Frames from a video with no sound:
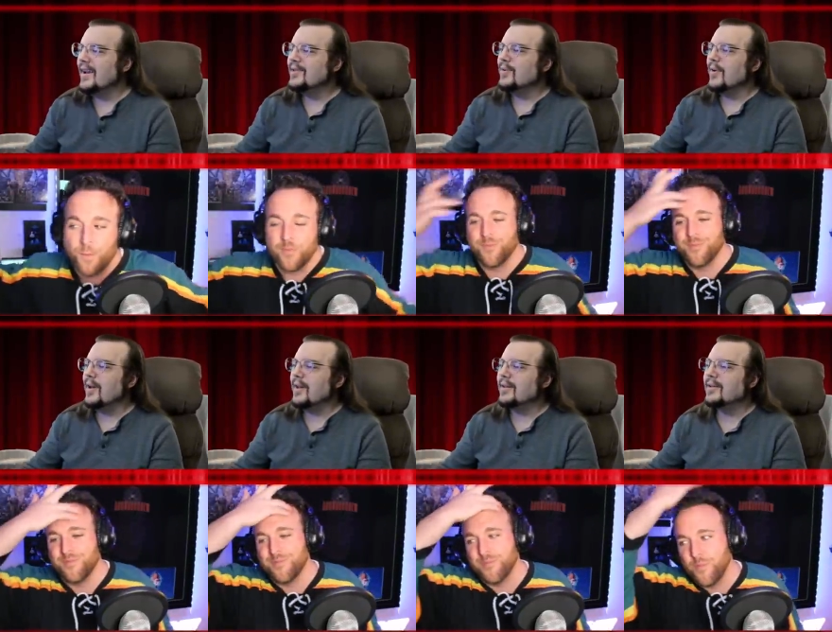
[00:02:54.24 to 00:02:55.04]
Speaker 1: Each
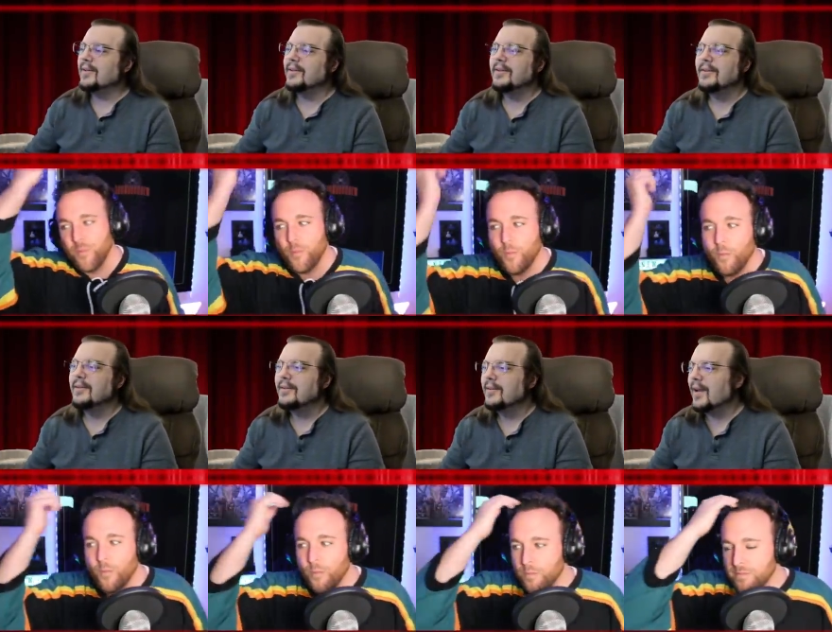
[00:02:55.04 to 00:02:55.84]
week,
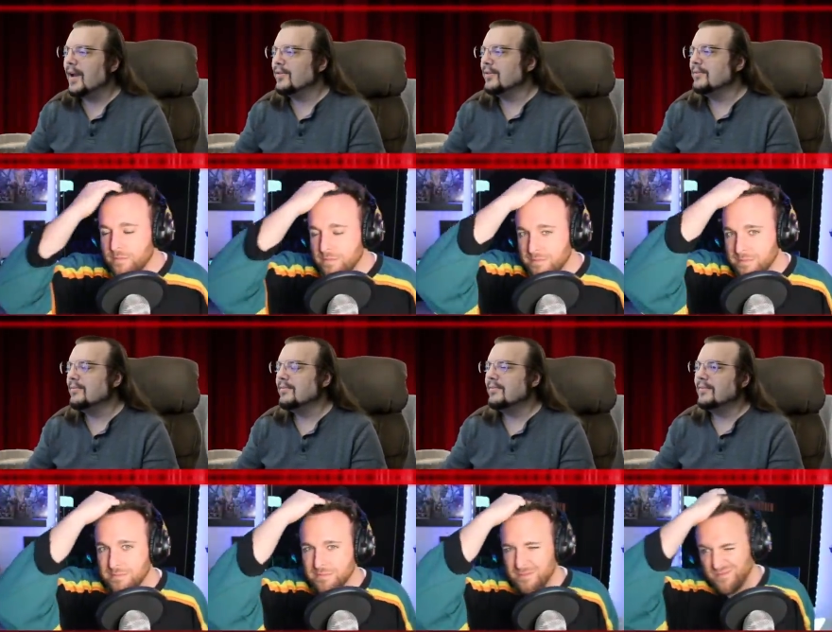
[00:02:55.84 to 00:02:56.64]

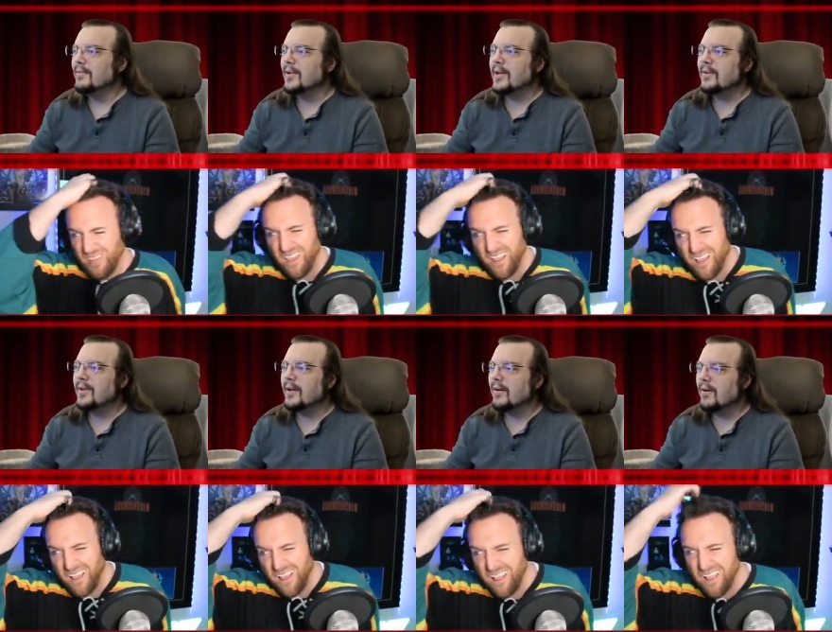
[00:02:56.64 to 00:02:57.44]
Catherine, Radio
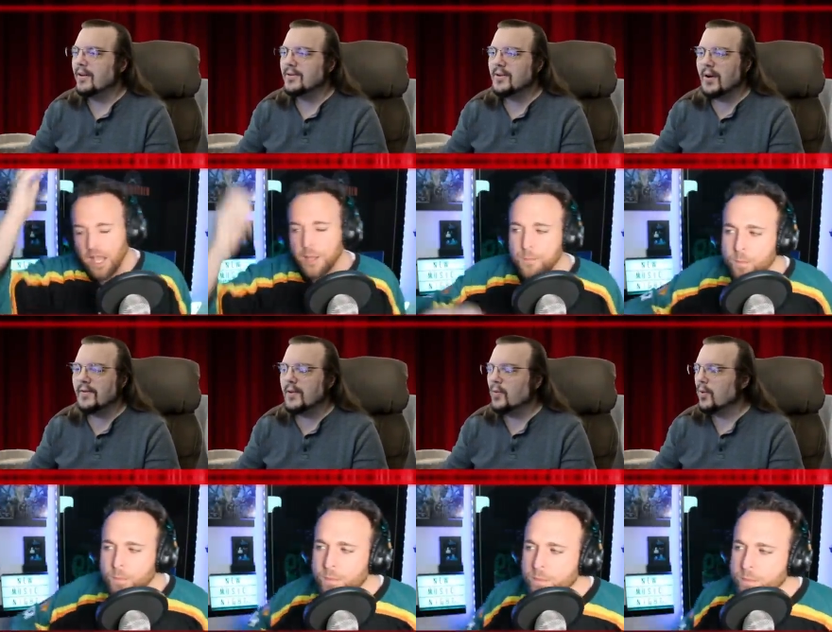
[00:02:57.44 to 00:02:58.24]
Dead Air audience, go
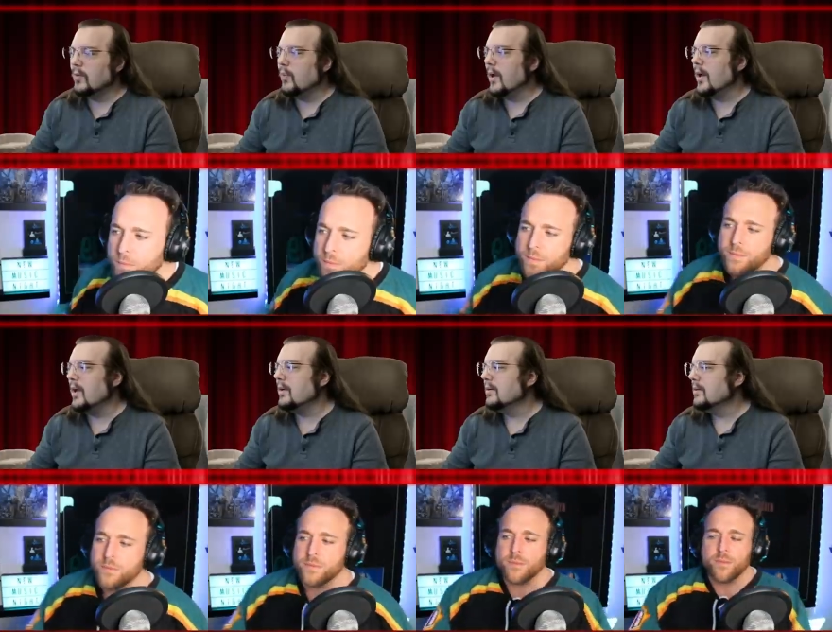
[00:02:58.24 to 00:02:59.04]
out on the world
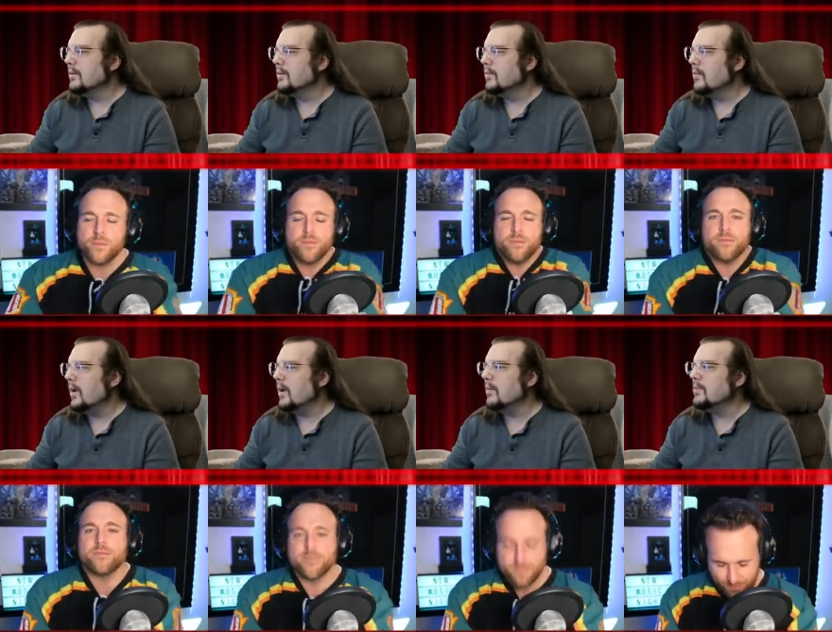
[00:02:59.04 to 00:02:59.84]
wide
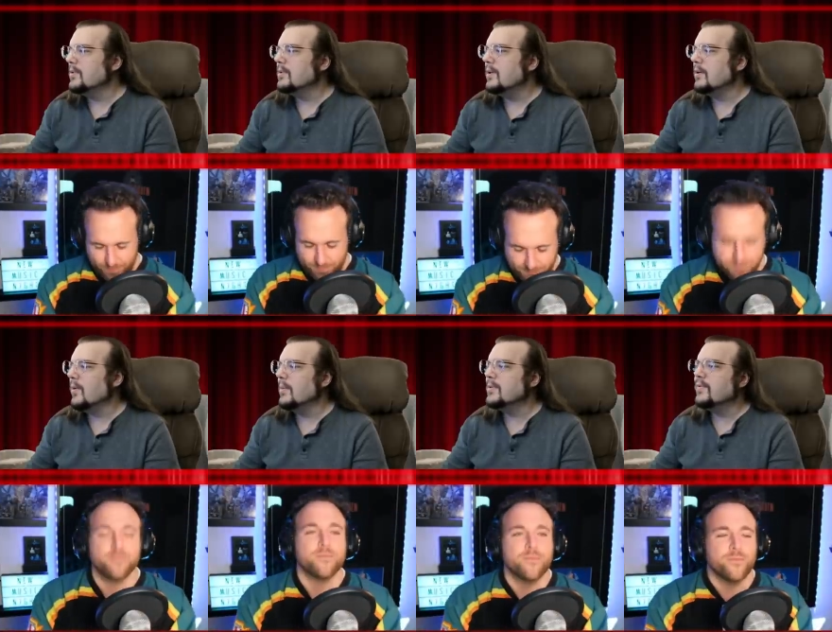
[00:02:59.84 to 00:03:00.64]
webs,
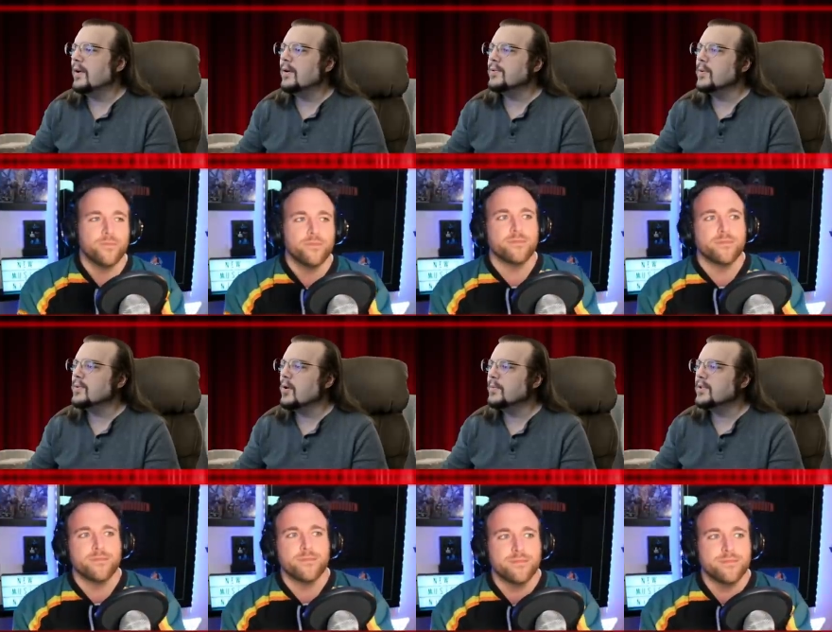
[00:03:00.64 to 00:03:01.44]
interwebs, find all
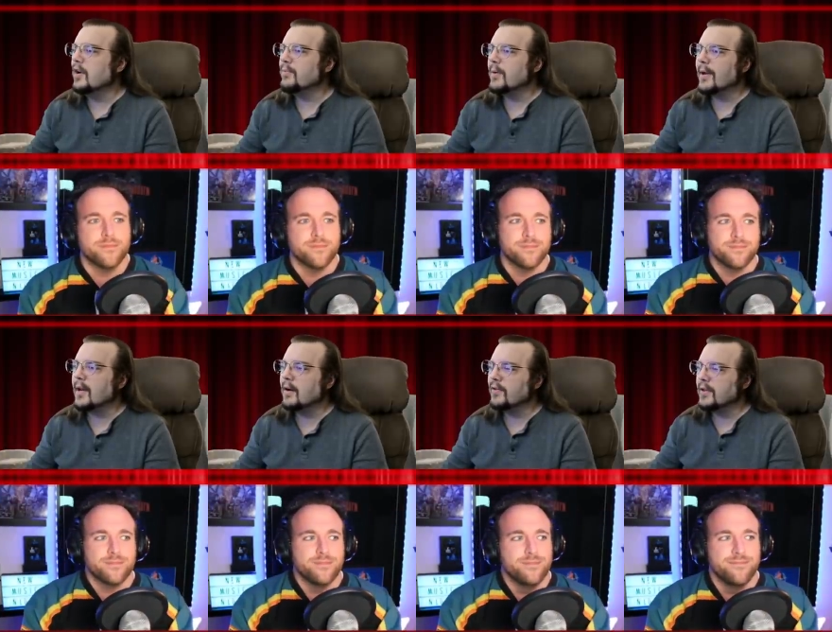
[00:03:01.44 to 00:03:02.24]
sorts of purple stuff. Bring back
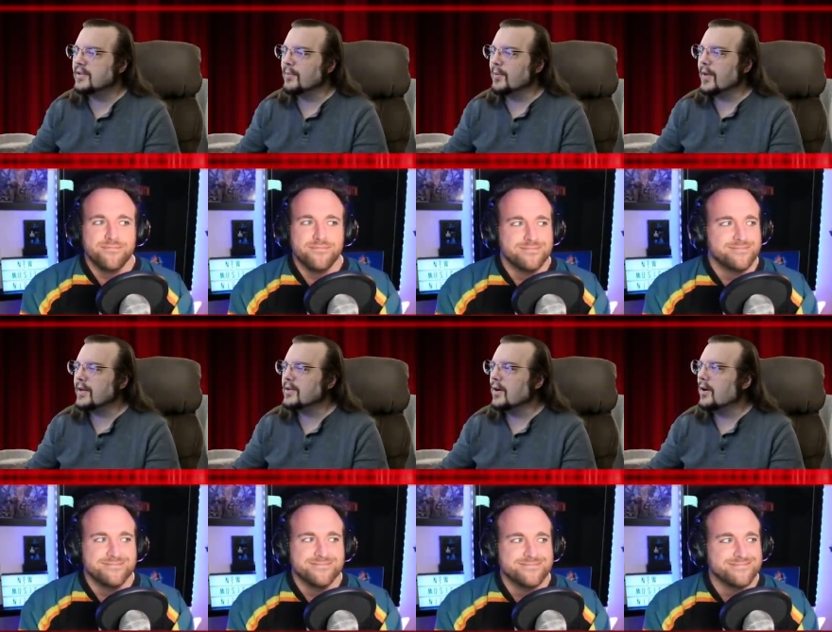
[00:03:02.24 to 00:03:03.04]
here for a little something we
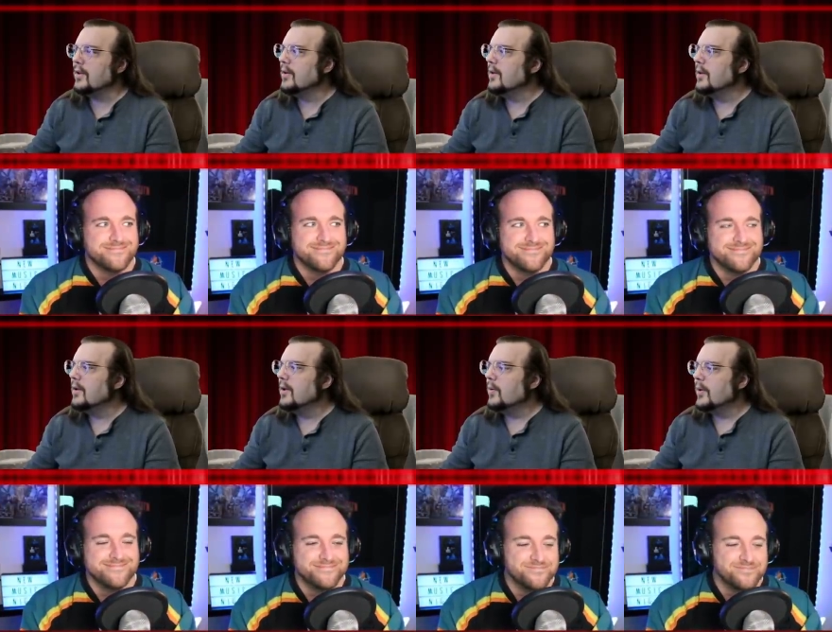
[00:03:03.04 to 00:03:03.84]
like to call
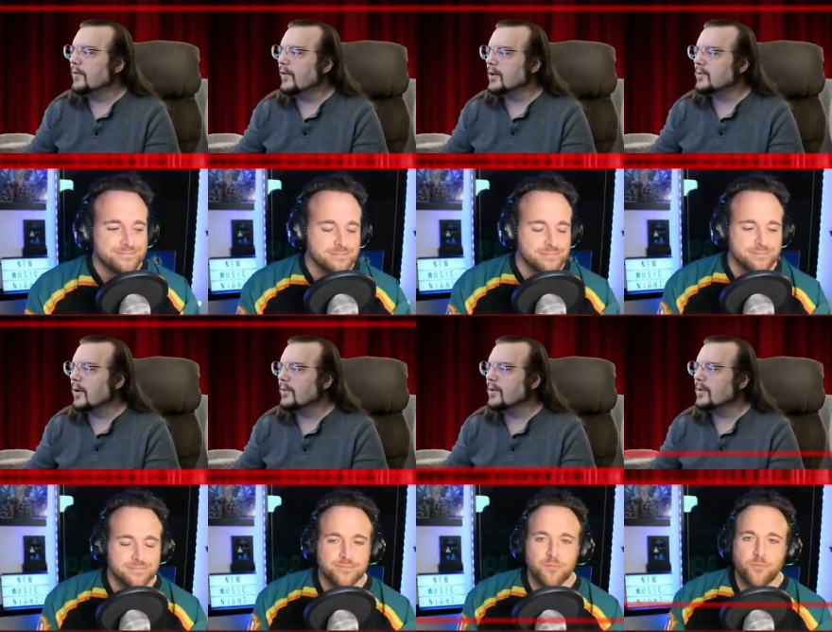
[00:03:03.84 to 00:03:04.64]
"What the fuck is
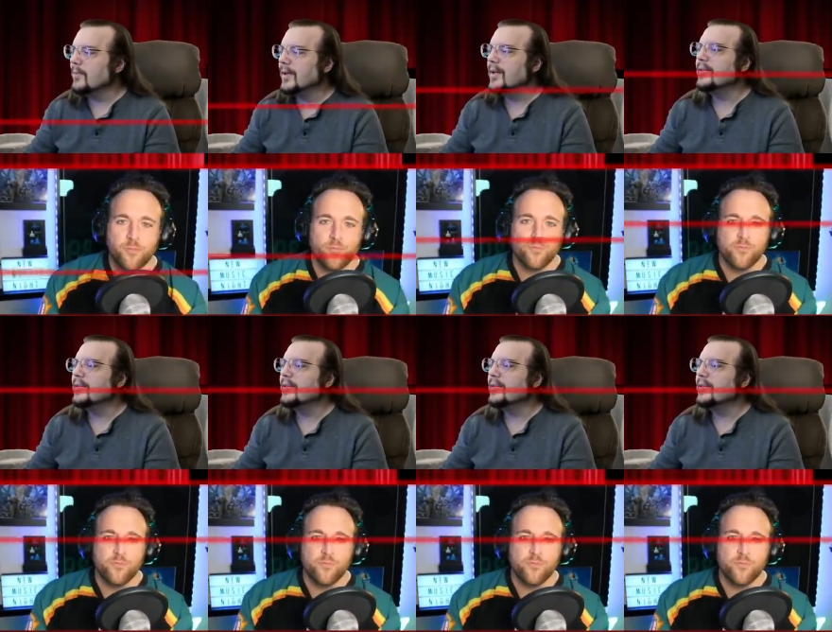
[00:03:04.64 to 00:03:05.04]
wrong with you?" Come on,